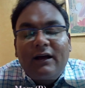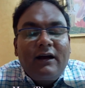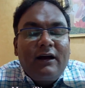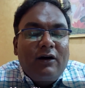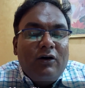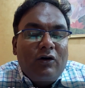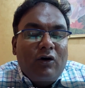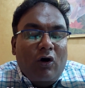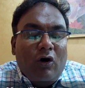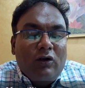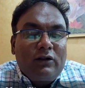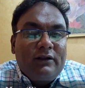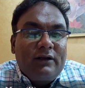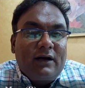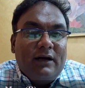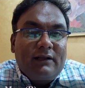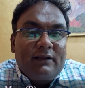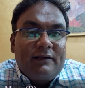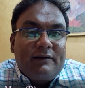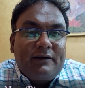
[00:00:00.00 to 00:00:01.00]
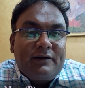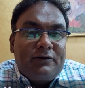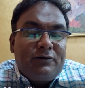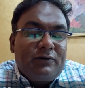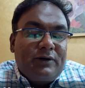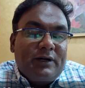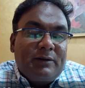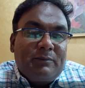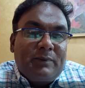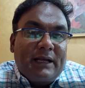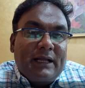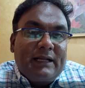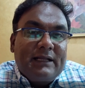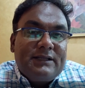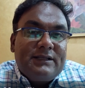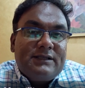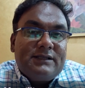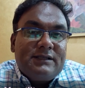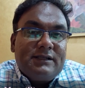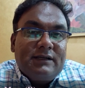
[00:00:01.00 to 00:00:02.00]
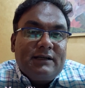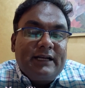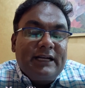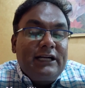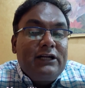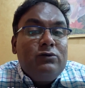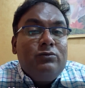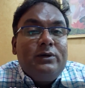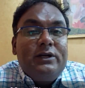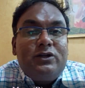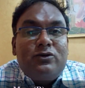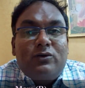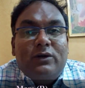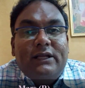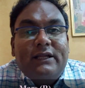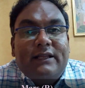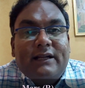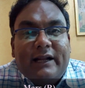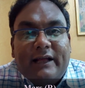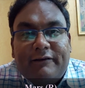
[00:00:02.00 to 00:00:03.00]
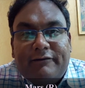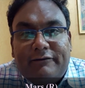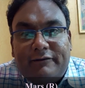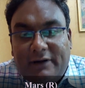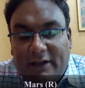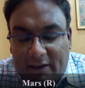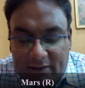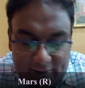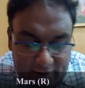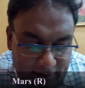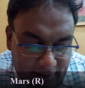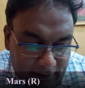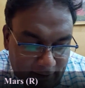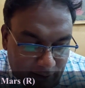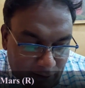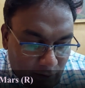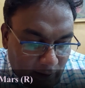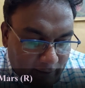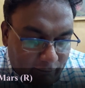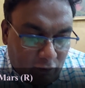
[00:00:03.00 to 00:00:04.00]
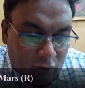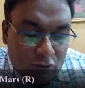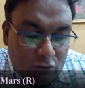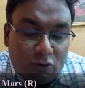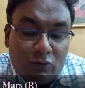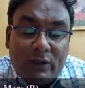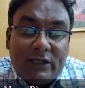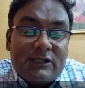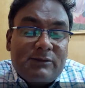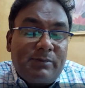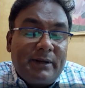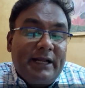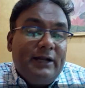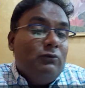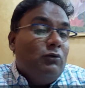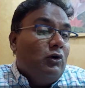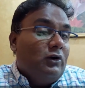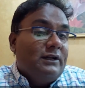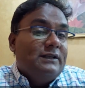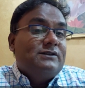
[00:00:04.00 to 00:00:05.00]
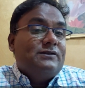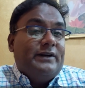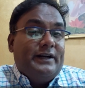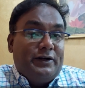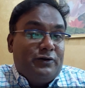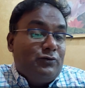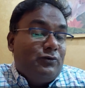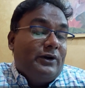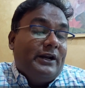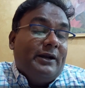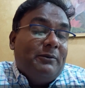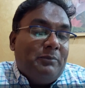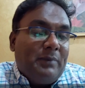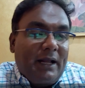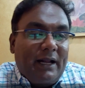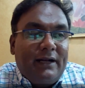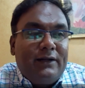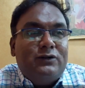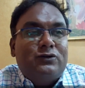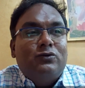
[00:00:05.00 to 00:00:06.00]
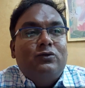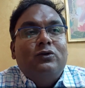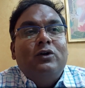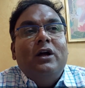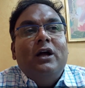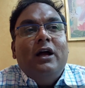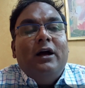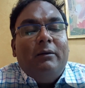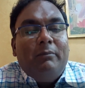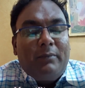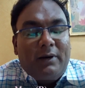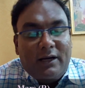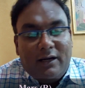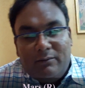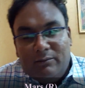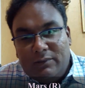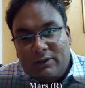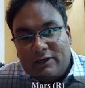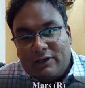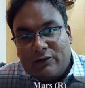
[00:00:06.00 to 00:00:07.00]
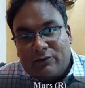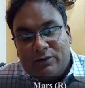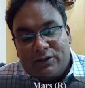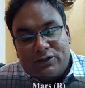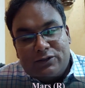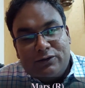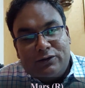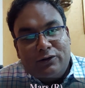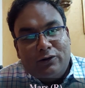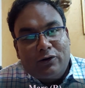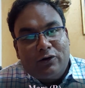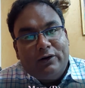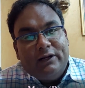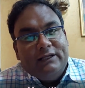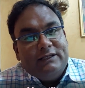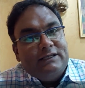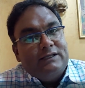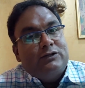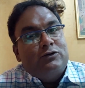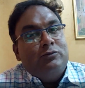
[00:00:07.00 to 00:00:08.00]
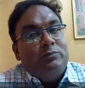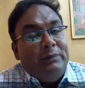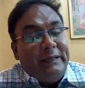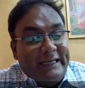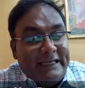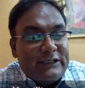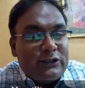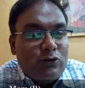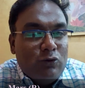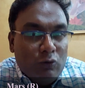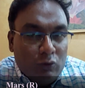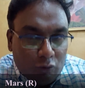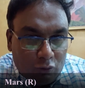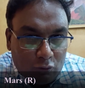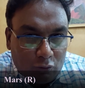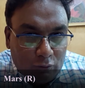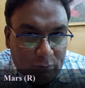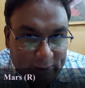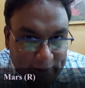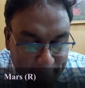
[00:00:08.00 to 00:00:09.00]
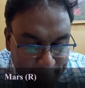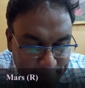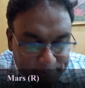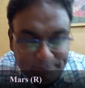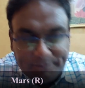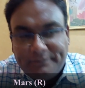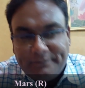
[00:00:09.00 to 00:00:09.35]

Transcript: all the other retrograde planets individually that I've done. I've also explained what is retrograde planet. So my humble request to the audience is to please go through them,